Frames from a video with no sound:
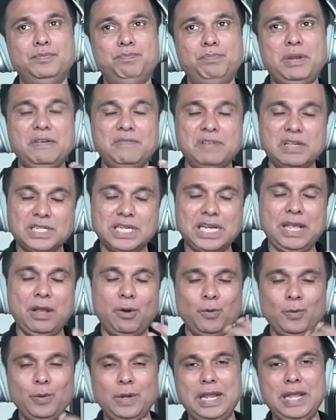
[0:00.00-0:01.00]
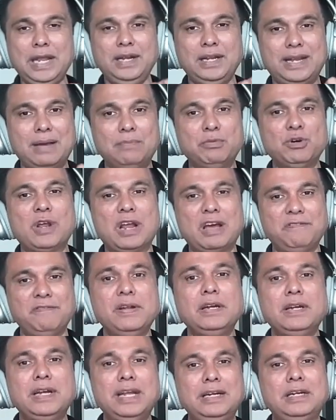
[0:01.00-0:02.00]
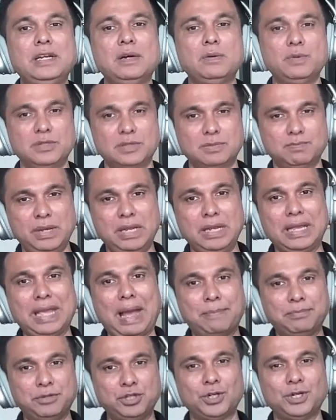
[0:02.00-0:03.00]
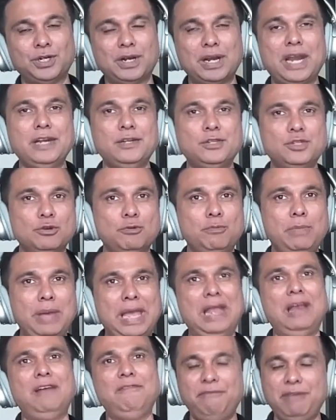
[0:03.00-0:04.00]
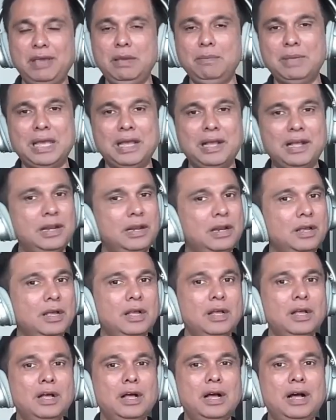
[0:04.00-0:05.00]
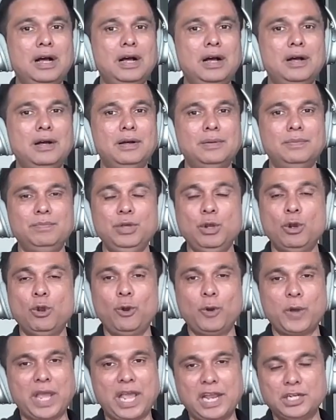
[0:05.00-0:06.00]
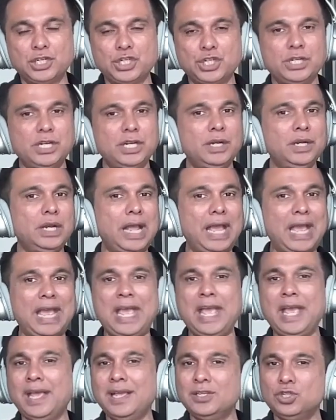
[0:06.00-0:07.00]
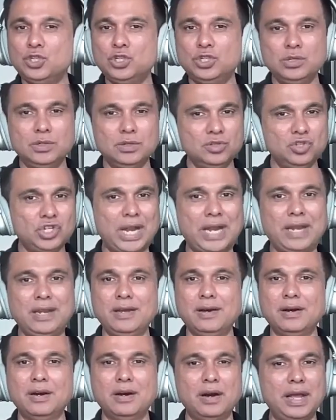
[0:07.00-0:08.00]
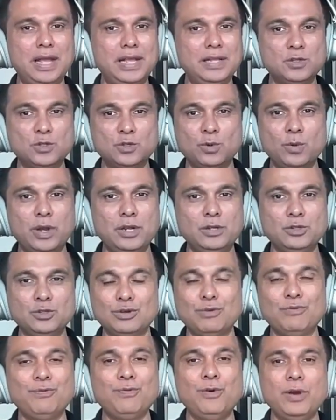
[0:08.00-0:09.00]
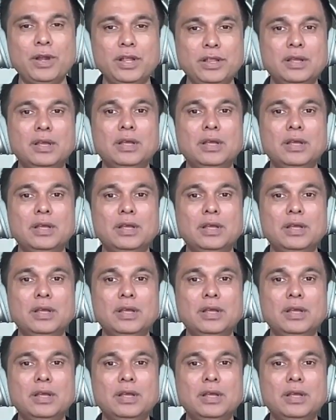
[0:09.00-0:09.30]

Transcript: Previously, only demographic data was being captured, right? So male, female, location, age, gender, and so on and so forth.